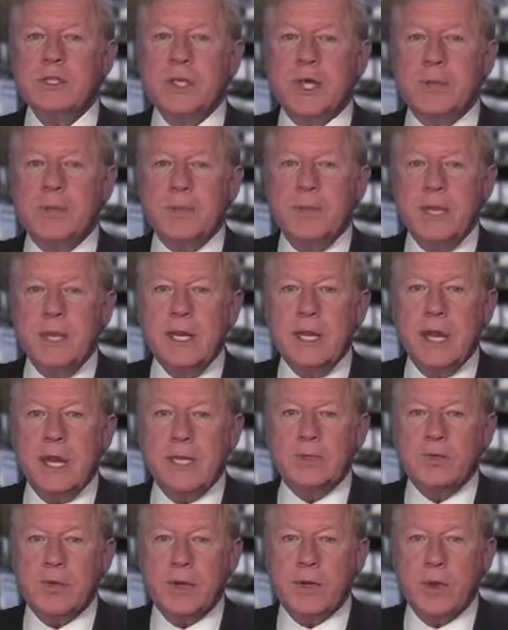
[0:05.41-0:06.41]
that
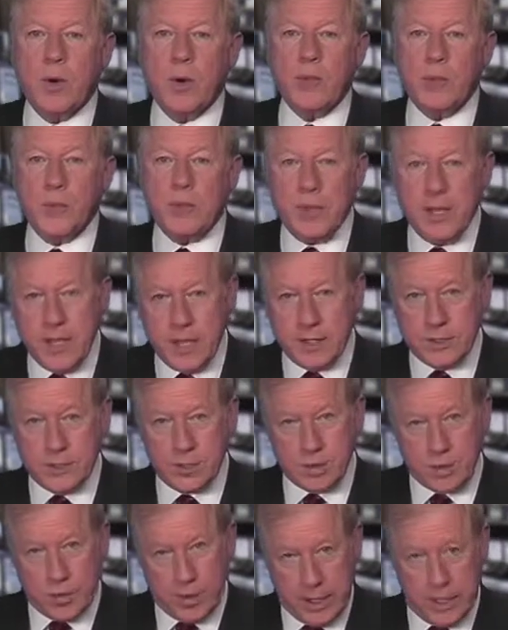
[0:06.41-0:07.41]
pediatric
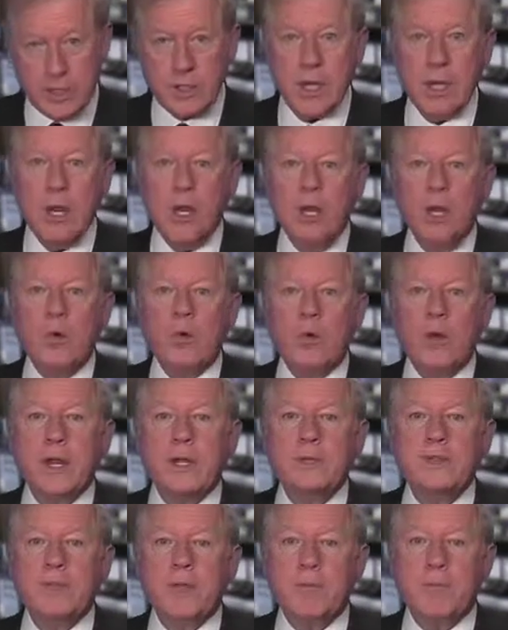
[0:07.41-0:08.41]
orthopedists treat
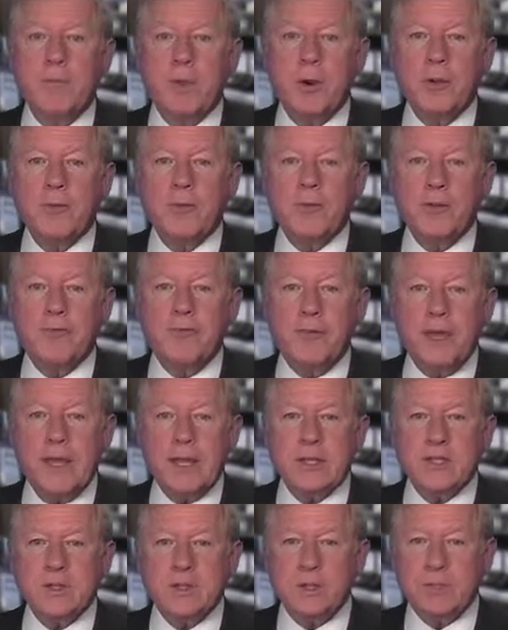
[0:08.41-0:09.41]
range from birth
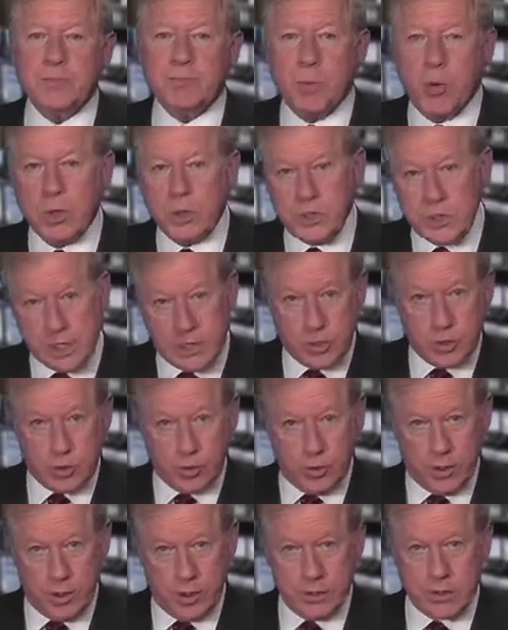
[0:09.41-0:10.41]
defects to sports
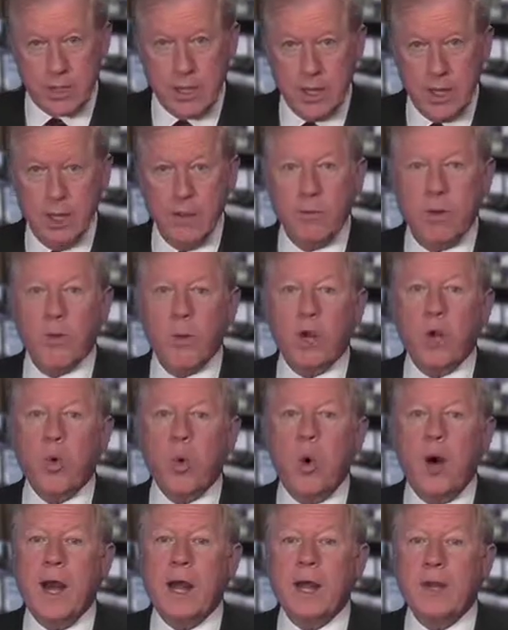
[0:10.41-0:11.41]
injuries that
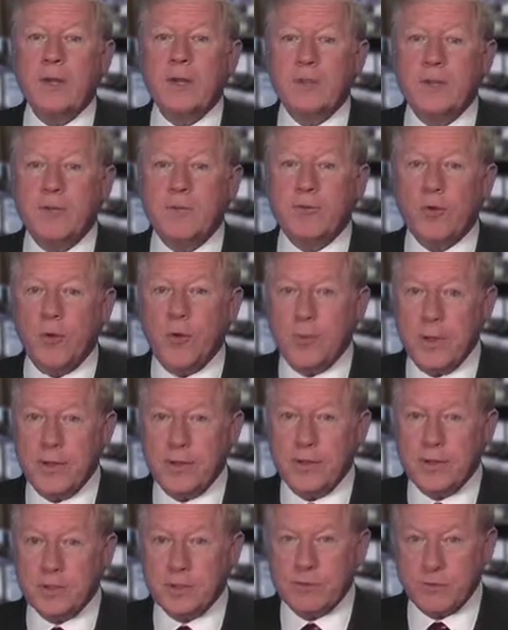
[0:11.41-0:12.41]
require different
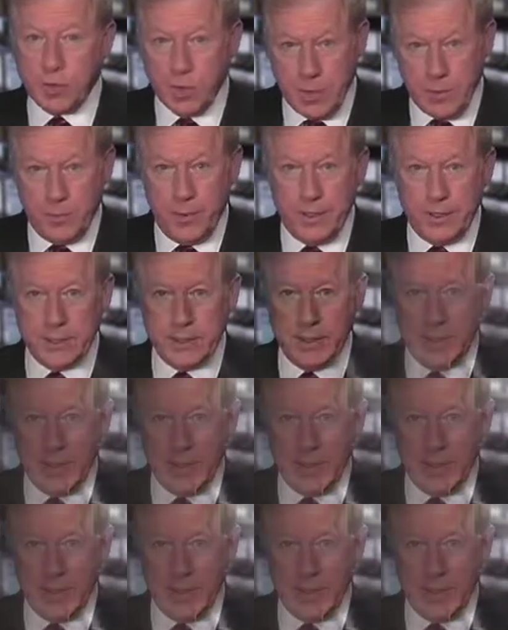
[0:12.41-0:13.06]
methods of treatment.